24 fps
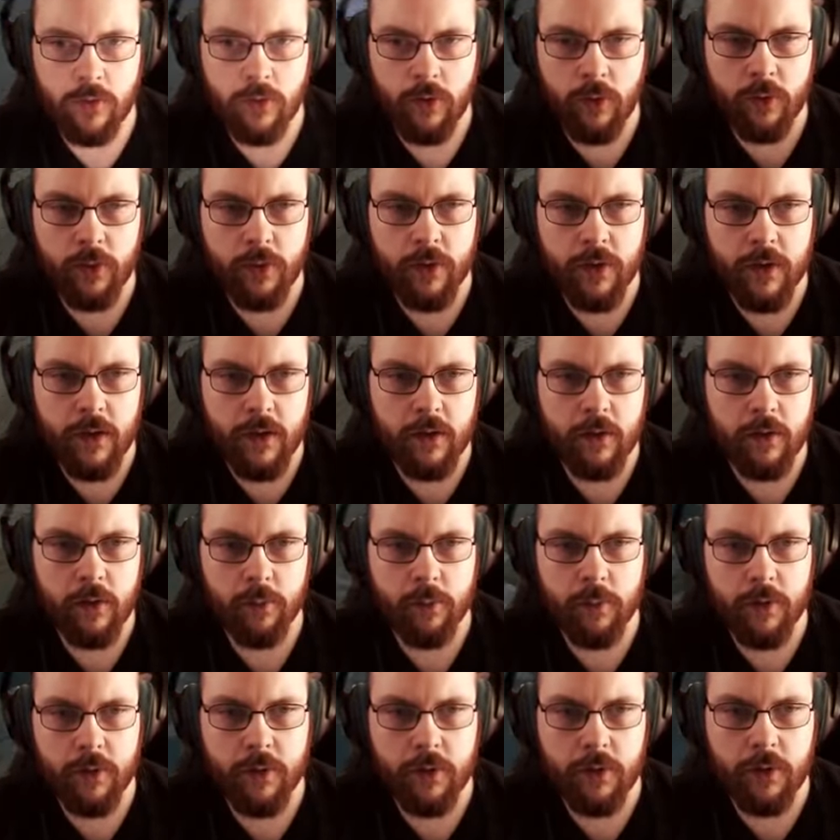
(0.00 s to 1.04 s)
a note here,
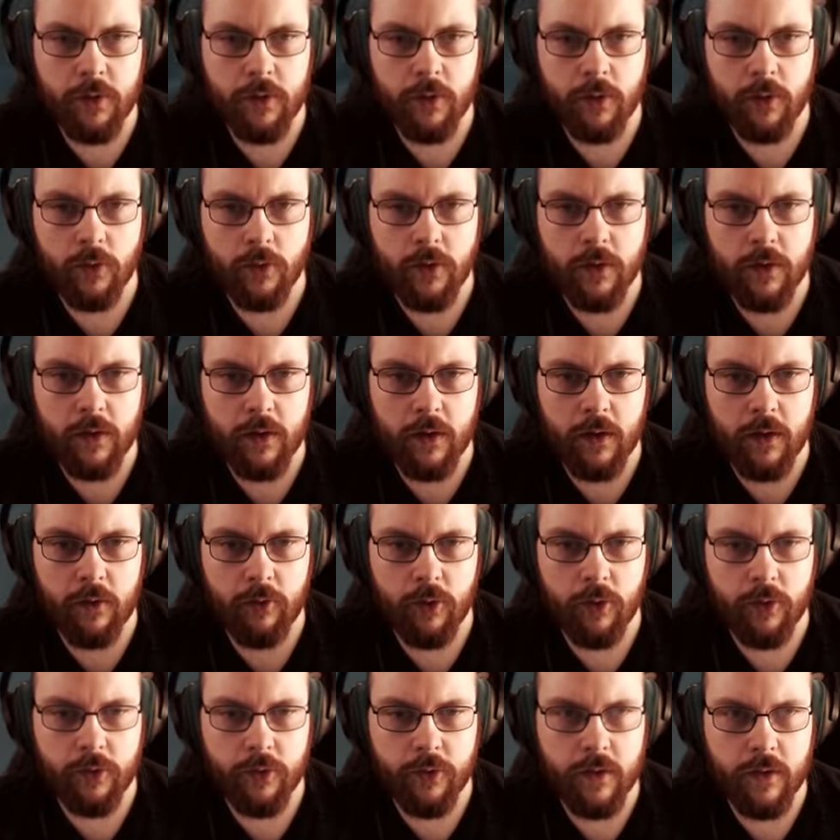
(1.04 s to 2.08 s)
but a note that I've
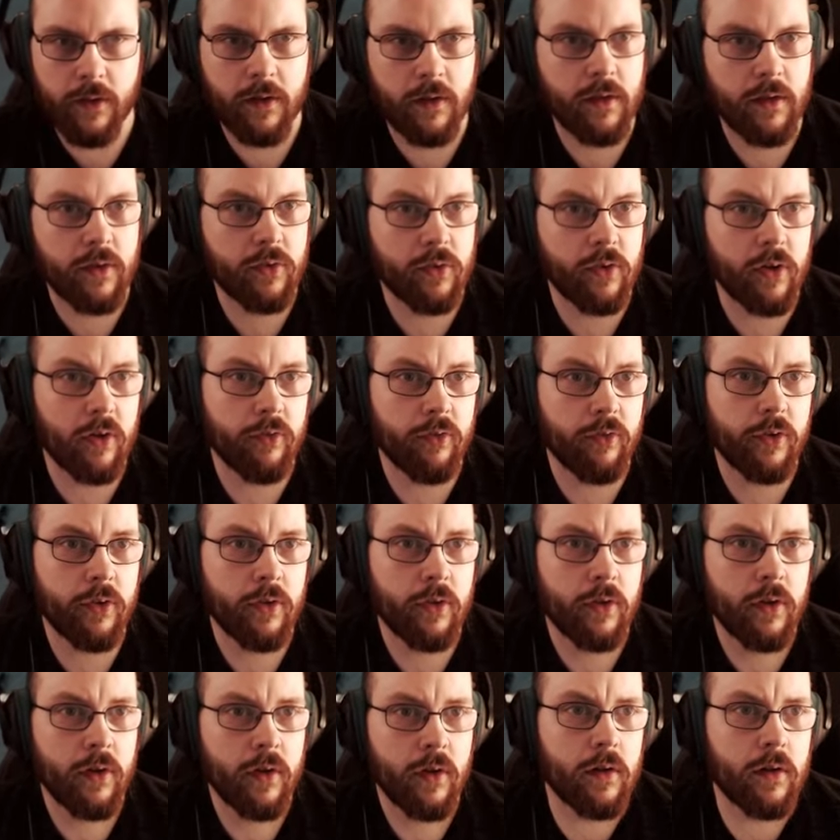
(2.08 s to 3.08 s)
already discovered.